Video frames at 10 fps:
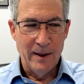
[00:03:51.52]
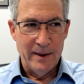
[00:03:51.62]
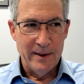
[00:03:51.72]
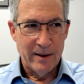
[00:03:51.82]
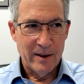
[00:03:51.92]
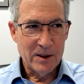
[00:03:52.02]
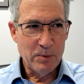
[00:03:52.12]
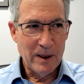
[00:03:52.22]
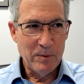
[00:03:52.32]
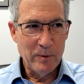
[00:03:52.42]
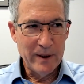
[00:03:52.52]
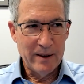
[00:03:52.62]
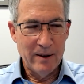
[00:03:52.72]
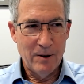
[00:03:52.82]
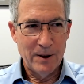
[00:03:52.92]
Yeah, that's probably
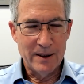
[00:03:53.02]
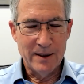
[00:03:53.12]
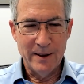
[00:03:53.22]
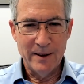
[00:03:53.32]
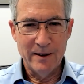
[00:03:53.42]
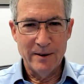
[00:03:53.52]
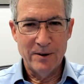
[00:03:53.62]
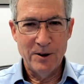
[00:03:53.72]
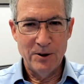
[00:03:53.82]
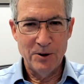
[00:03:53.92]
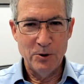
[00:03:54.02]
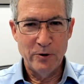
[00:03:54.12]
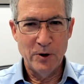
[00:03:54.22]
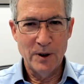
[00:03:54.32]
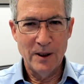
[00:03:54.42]
the hardest thing to do
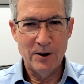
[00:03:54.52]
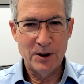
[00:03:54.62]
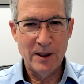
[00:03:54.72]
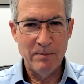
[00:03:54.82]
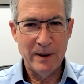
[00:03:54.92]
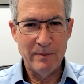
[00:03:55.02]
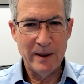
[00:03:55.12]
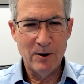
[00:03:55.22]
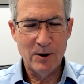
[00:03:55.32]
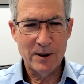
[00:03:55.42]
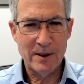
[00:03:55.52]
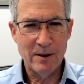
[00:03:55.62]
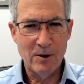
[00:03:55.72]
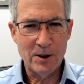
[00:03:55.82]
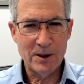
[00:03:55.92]
for a large company, because the
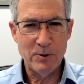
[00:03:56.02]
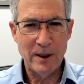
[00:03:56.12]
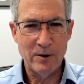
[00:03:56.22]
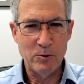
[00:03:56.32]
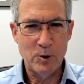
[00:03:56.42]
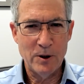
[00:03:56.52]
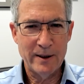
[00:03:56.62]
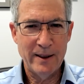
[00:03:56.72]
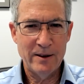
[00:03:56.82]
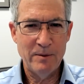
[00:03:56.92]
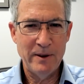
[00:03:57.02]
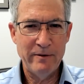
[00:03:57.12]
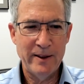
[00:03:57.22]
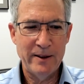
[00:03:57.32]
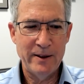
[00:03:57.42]
laws around the world tend to be
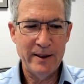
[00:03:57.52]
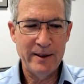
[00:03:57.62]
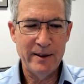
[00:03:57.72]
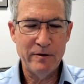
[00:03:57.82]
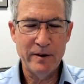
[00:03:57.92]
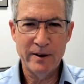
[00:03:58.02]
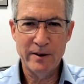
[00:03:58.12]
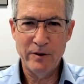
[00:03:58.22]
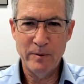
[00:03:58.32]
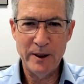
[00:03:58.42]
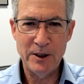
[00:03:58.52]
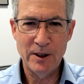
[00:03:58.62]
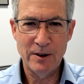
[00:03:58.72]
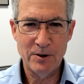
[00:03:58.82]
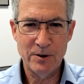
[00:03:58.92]
very different from each
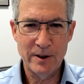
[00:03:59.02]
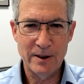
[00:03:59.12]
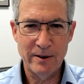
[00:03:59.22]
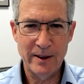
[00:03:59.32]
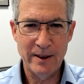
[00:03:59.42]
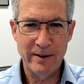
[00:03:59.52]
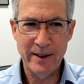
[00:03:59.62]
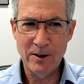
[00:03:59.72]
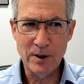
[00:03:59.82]
other. They don't